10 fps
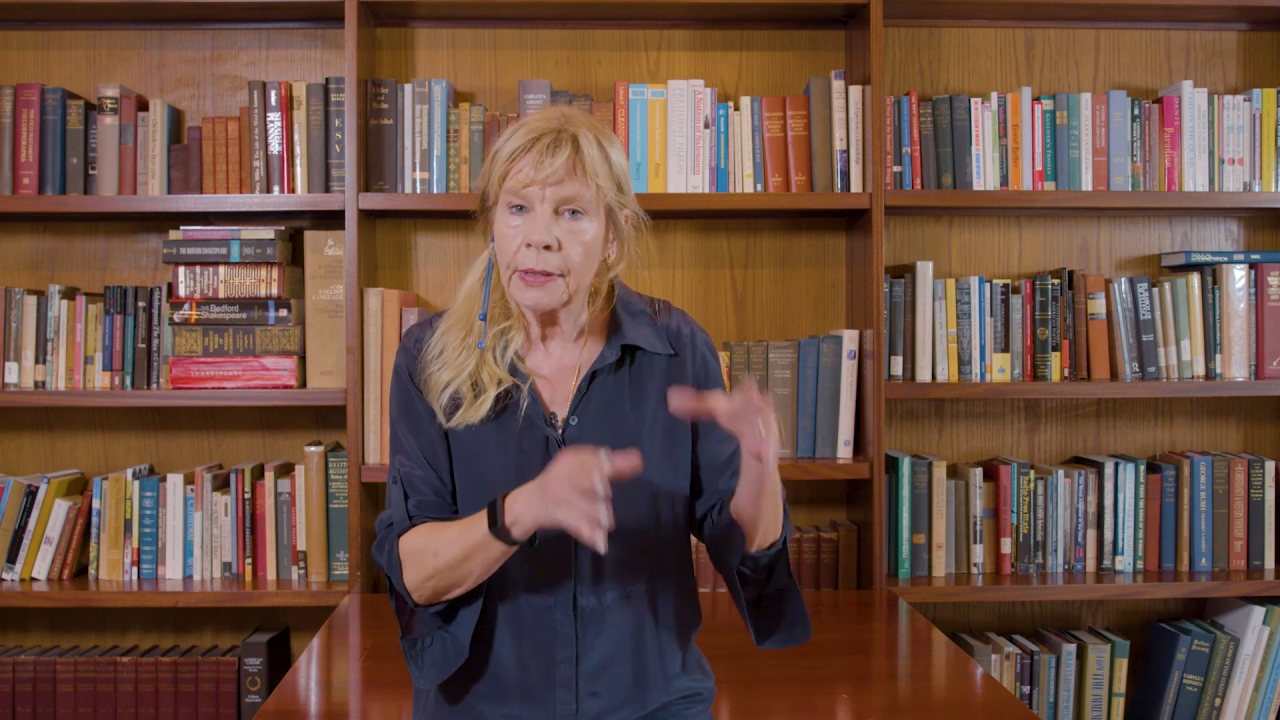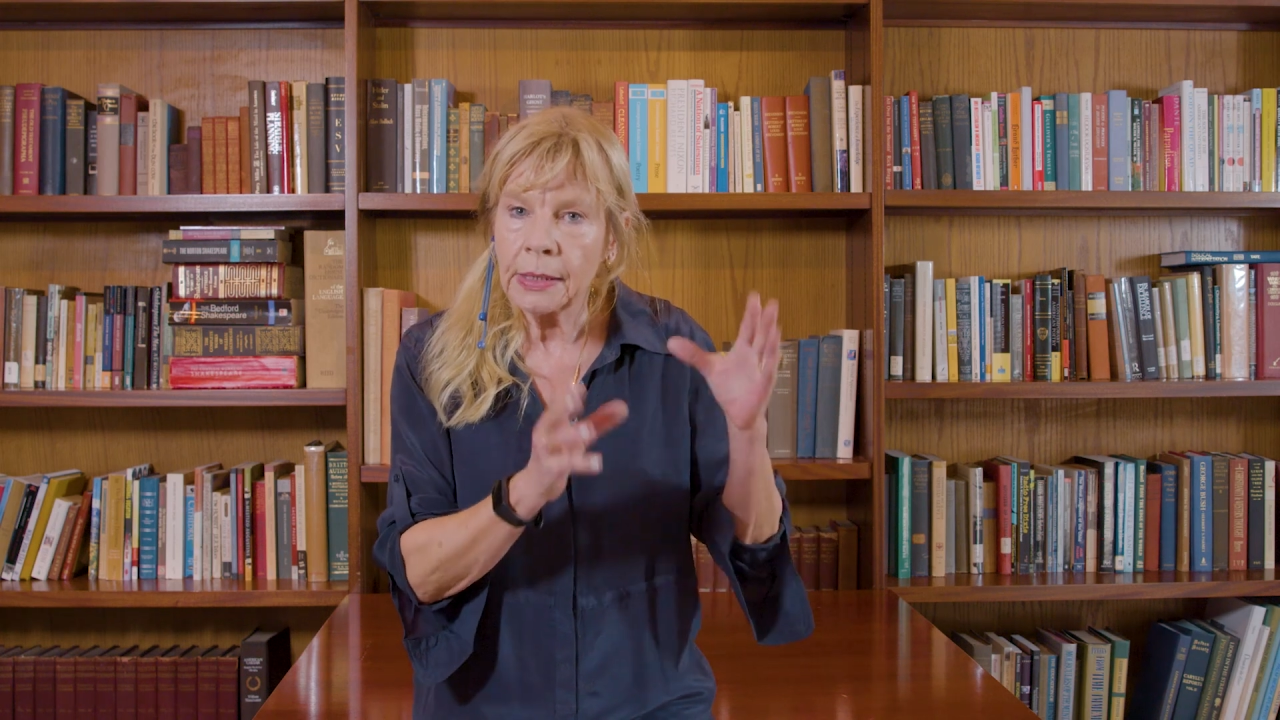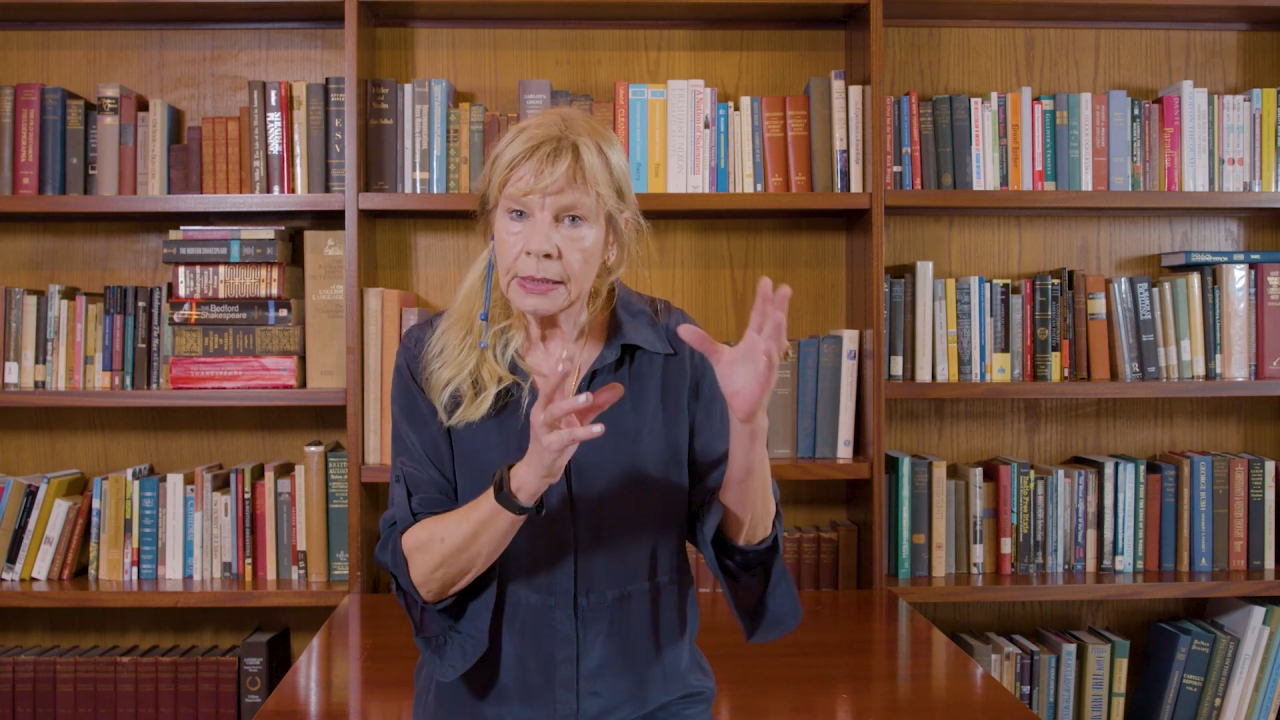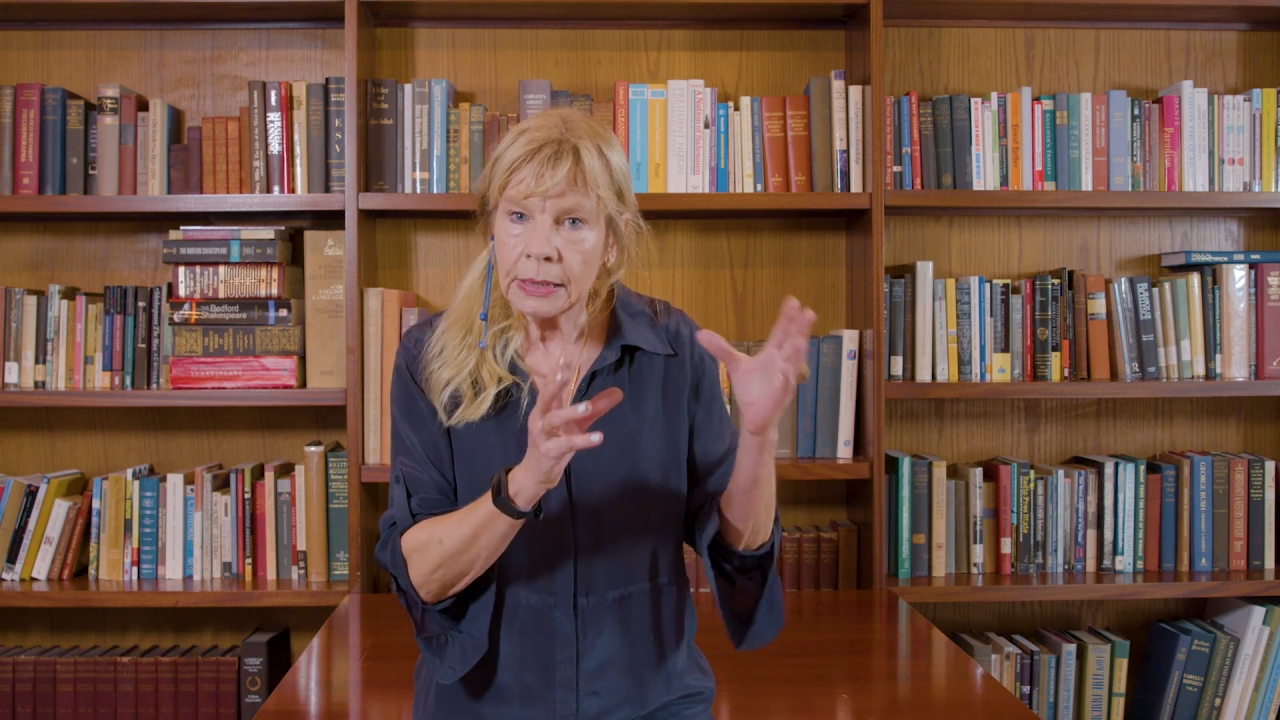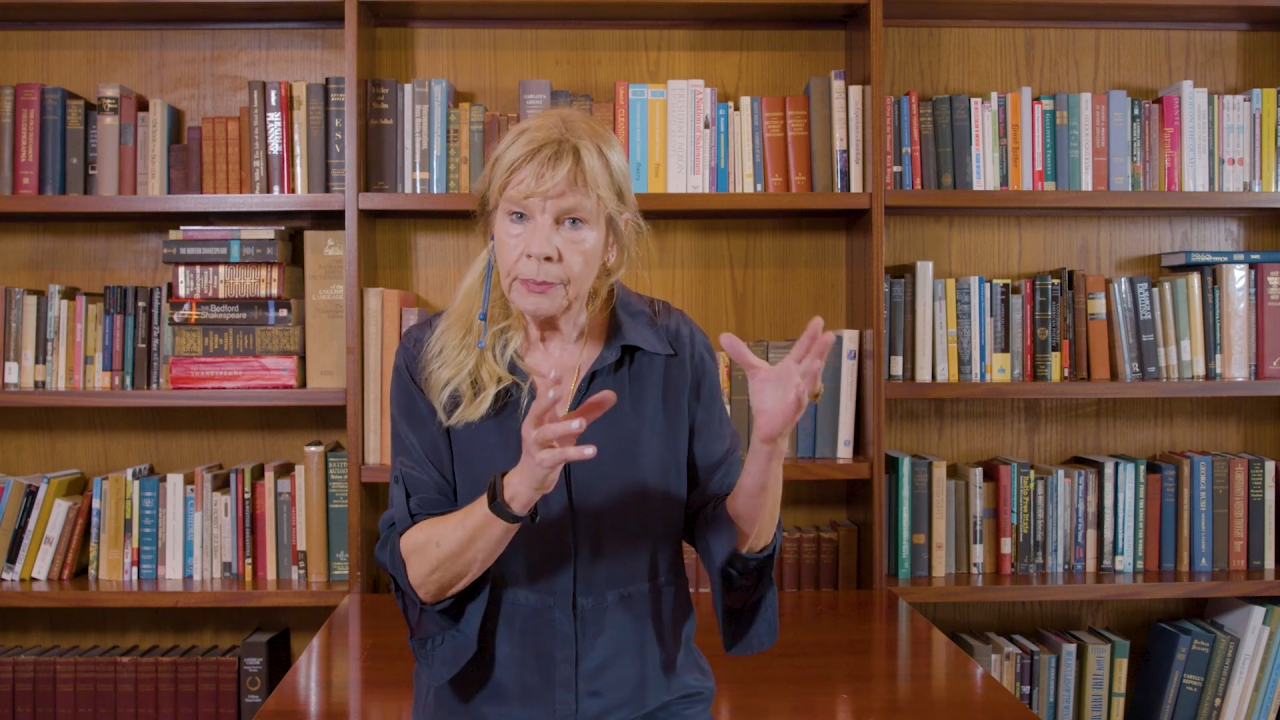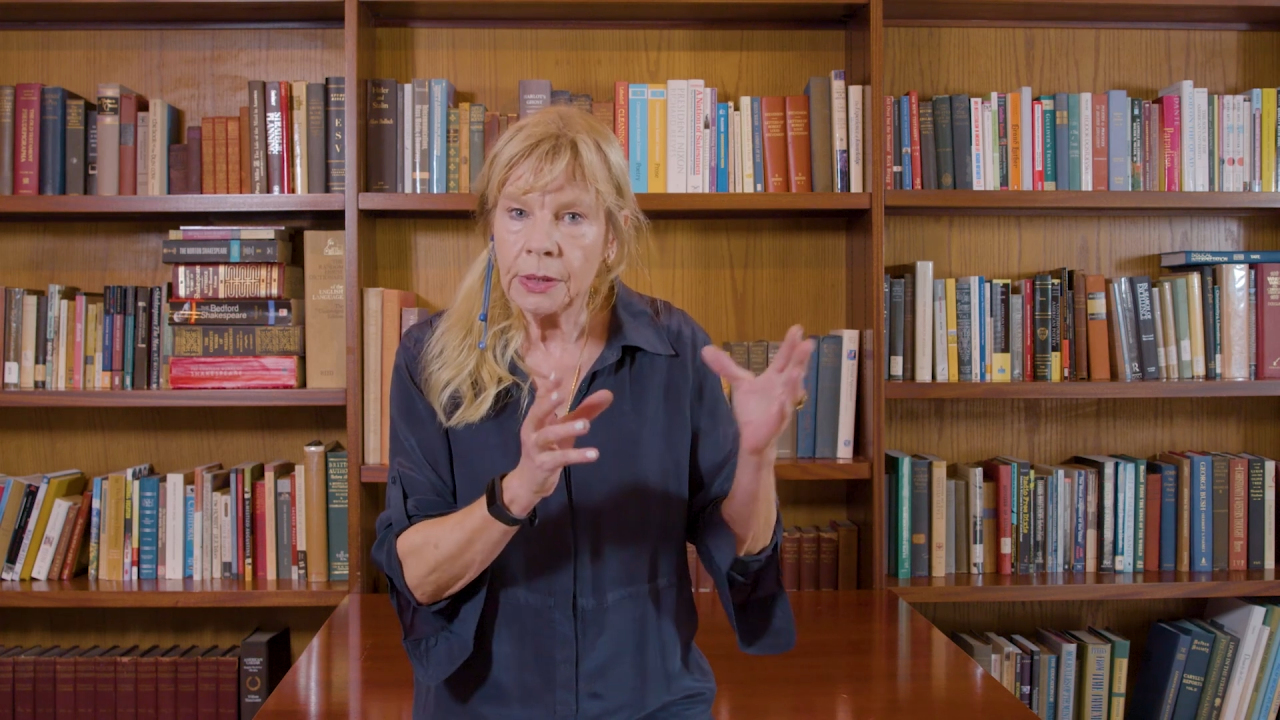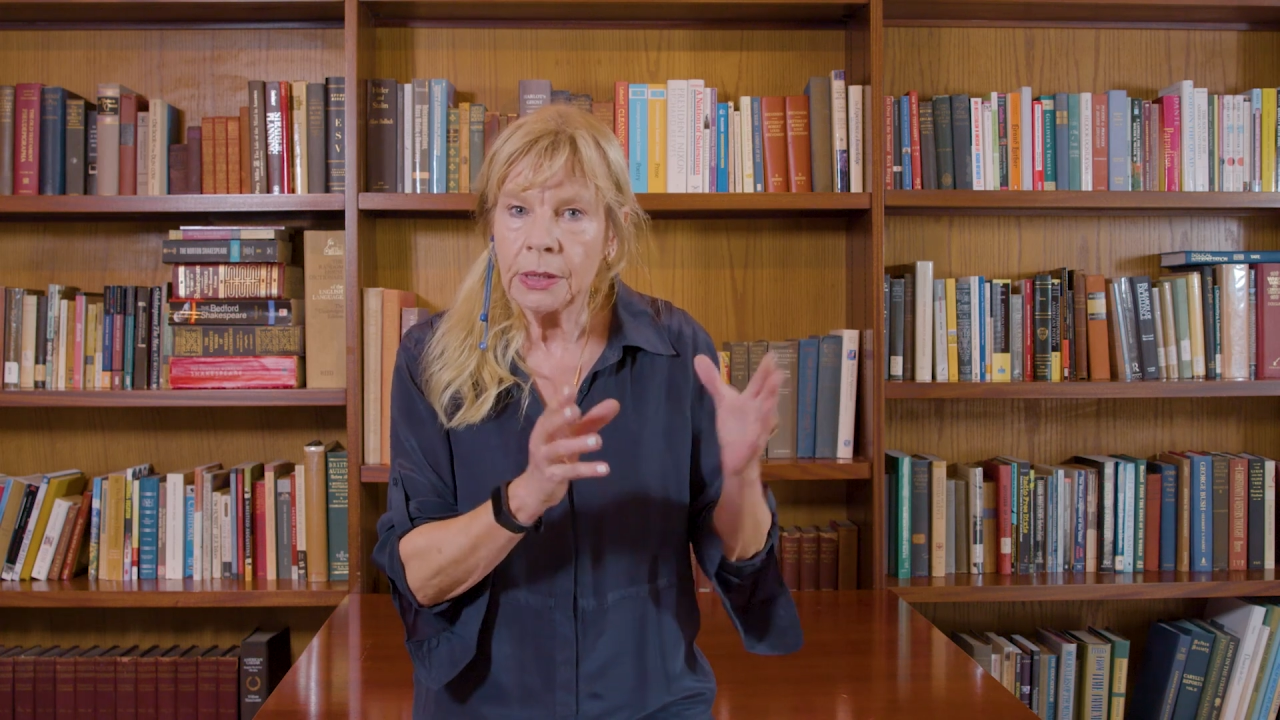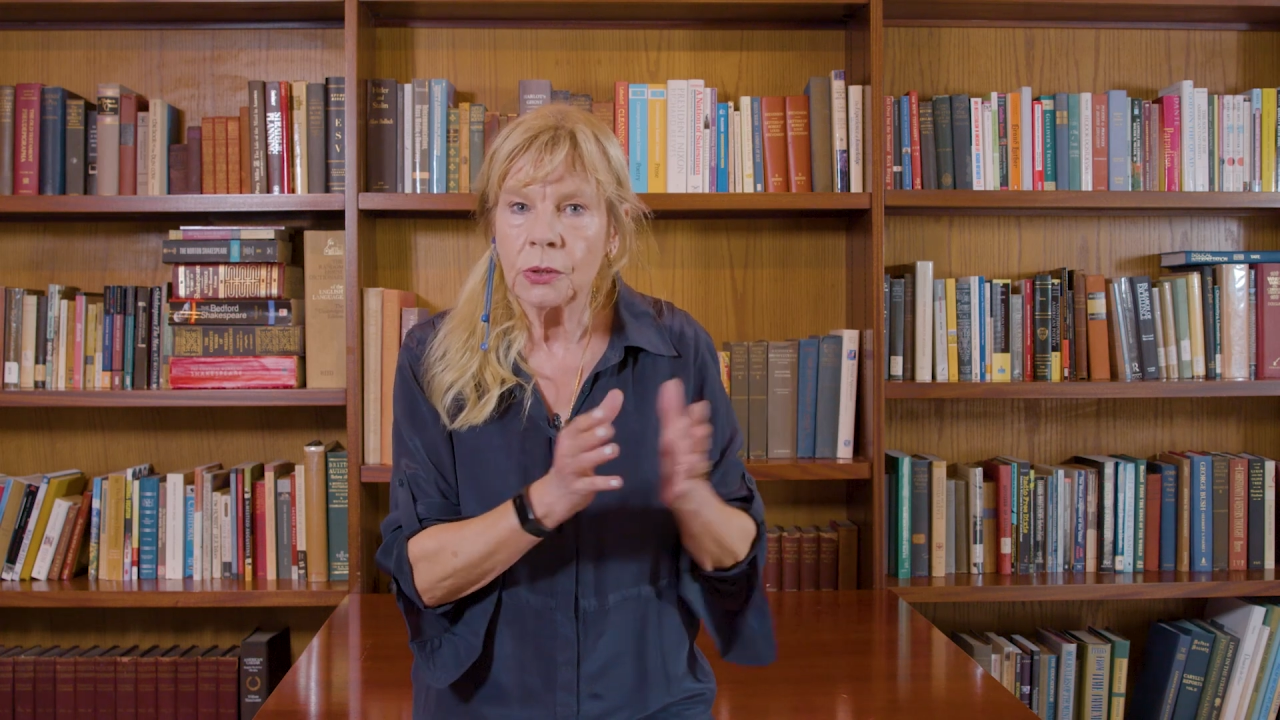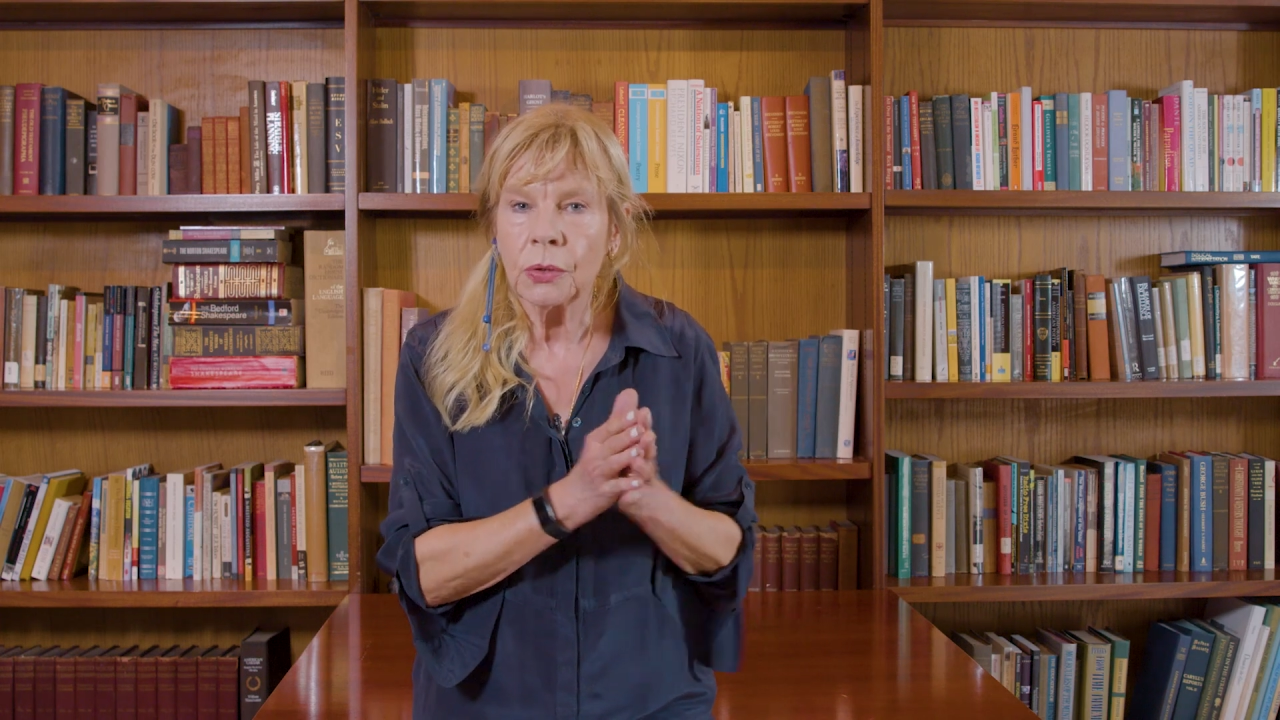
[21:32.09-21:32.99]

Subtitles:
that is limited